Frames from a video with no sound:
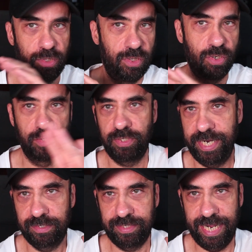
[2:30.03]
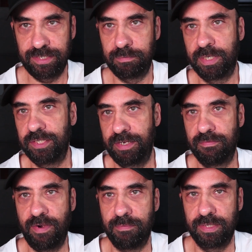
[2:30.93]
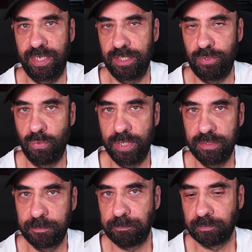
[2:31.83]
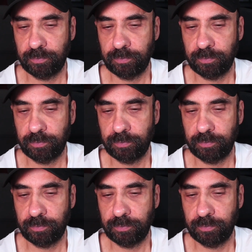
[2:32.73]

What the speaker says: not get as much environment as you want,